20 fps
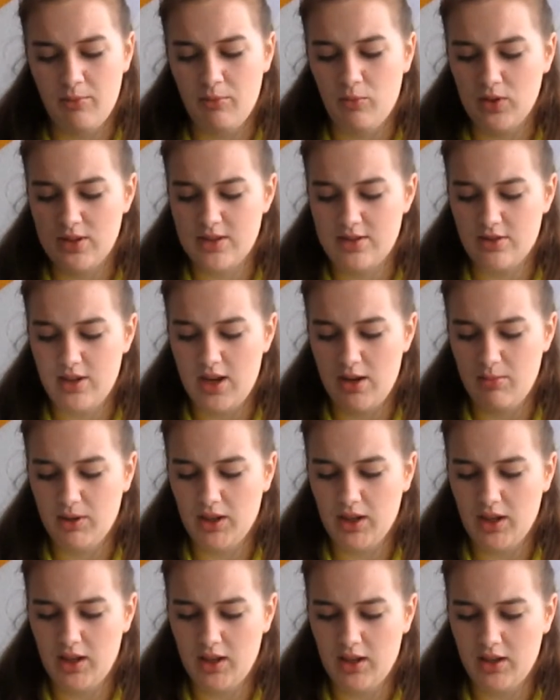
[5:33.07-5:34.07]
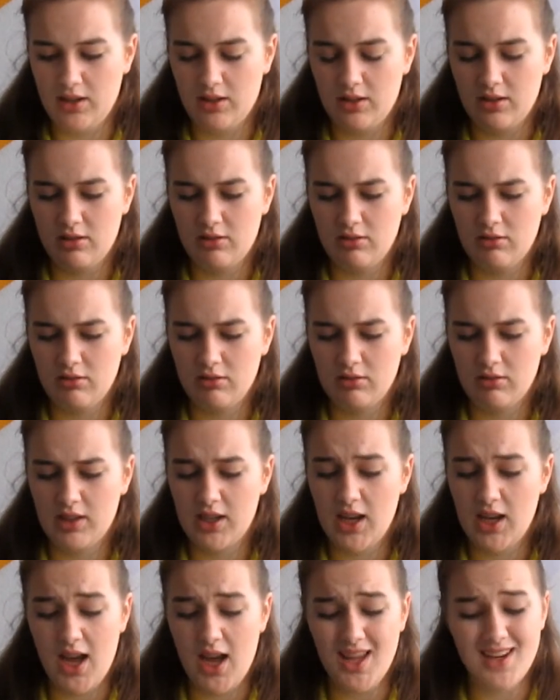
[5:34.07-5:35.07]
what's her name again?
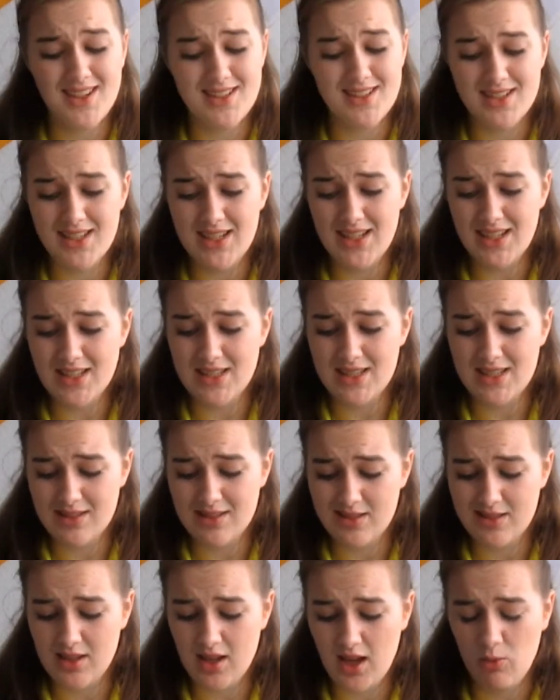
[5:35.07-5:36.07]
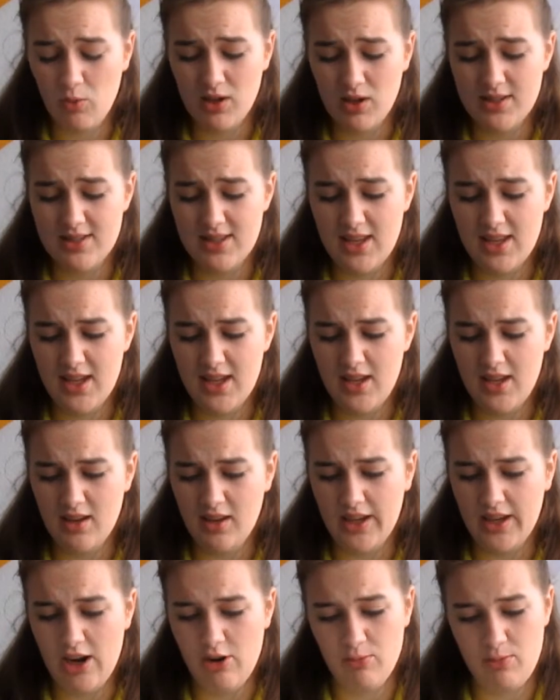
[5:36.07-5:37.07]
Candice, I want to say, I
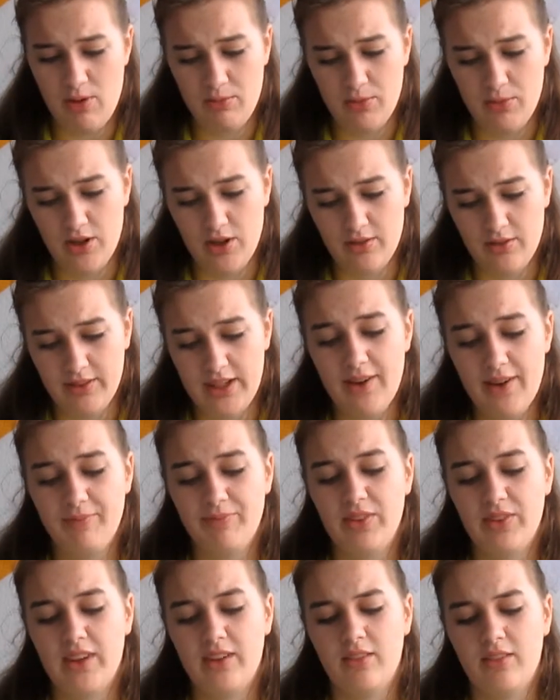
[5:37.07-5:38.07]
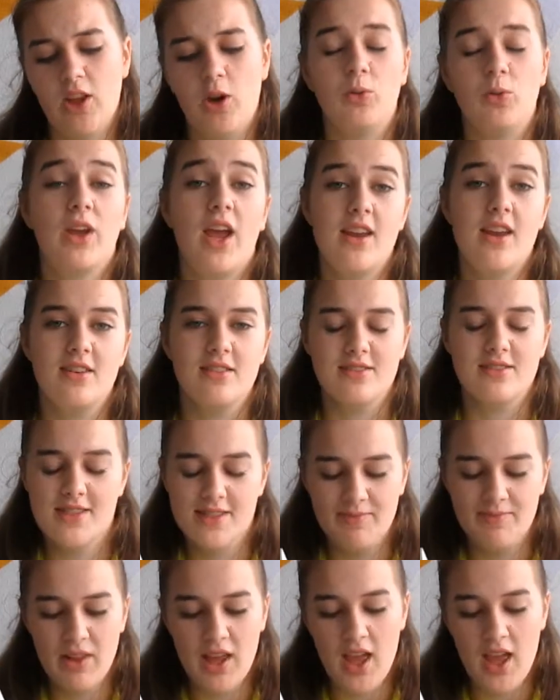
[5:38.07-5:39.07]
can't remember. Yeah, no, Cadence.
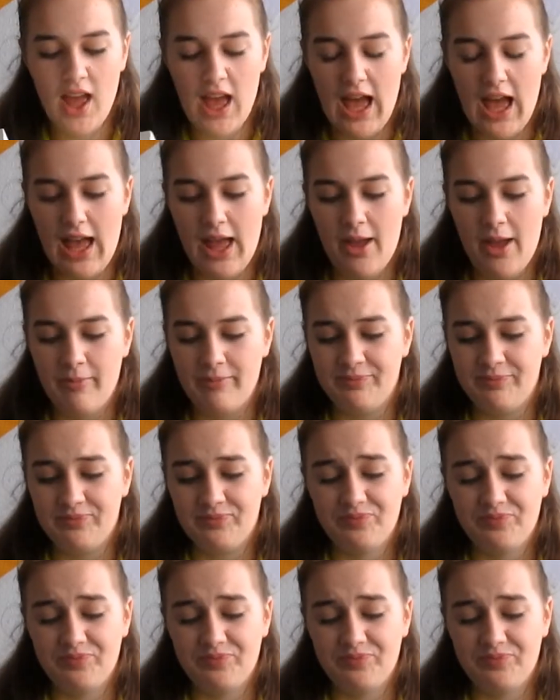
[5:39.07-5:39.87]
And